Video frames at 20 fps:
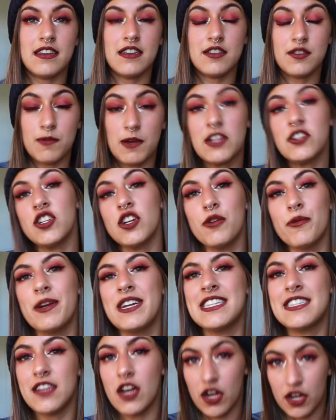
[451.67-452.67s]
a sweatshirt
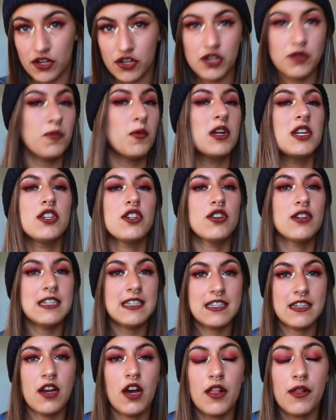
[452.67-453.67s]
when it's one hundred and one
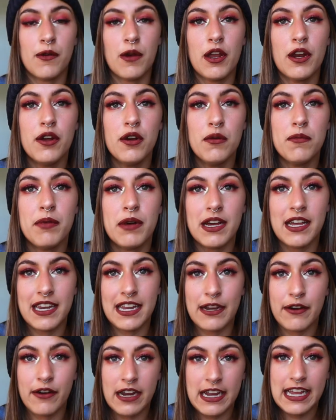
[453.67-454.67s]
degrees in Colorado, but
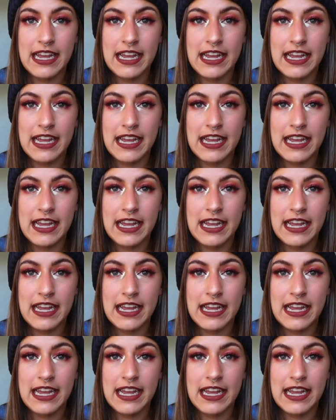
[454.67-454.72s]
here I